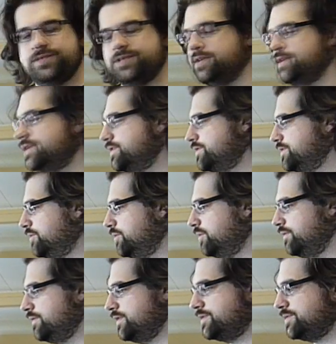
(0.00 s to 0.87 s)
circuits and
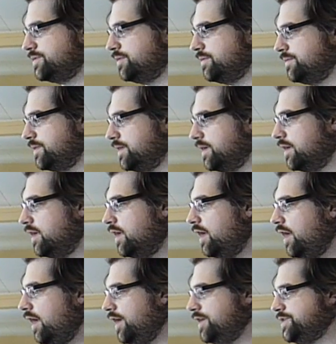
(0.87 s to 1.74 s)
all this sort of thing
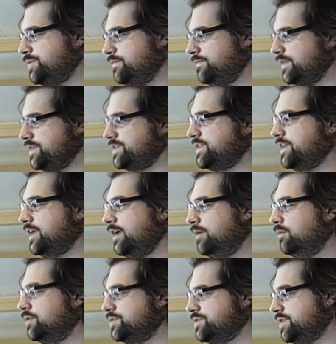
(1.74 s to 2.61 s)
to
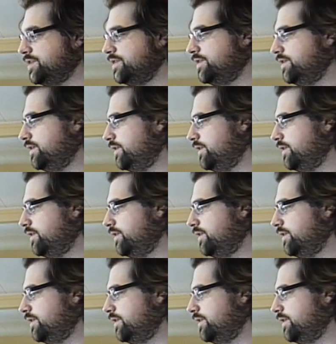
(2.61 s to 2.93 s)
investigate what's in